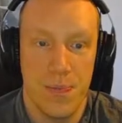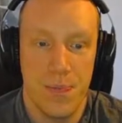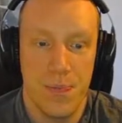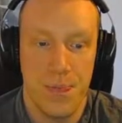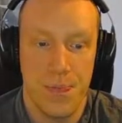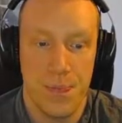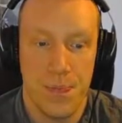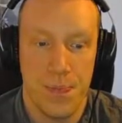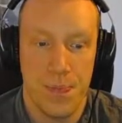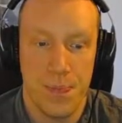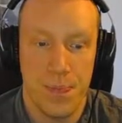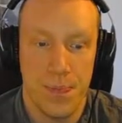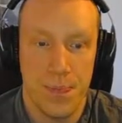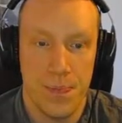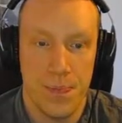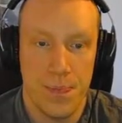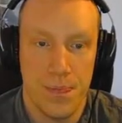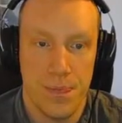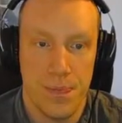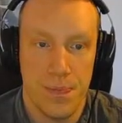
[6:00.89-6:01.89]

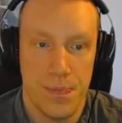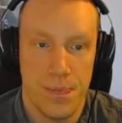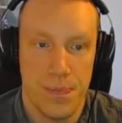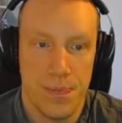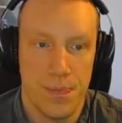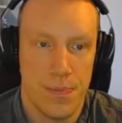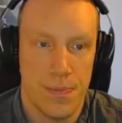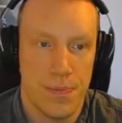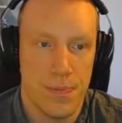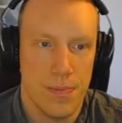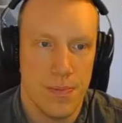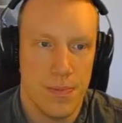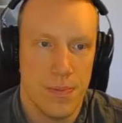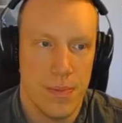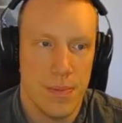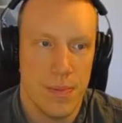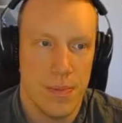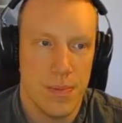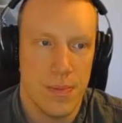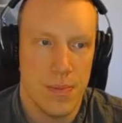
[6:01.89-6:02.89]

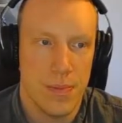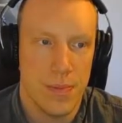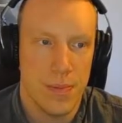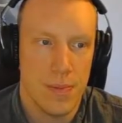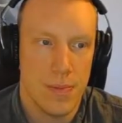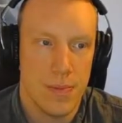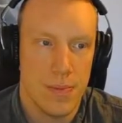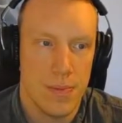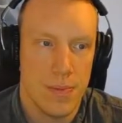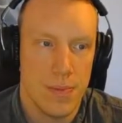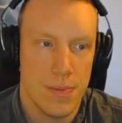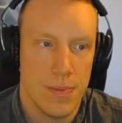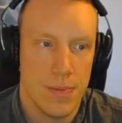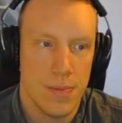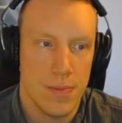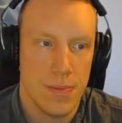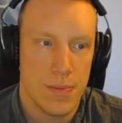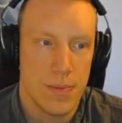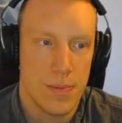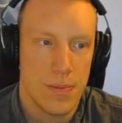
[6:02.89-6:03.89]

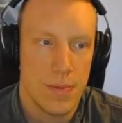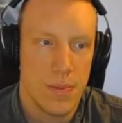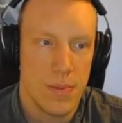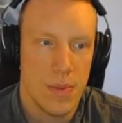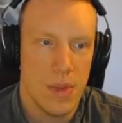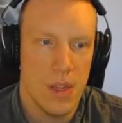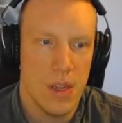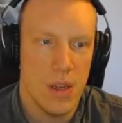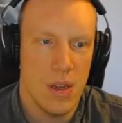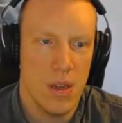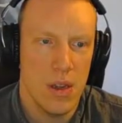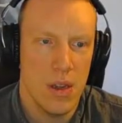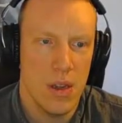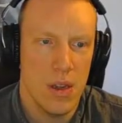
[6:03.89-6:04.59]
Nobody speaks.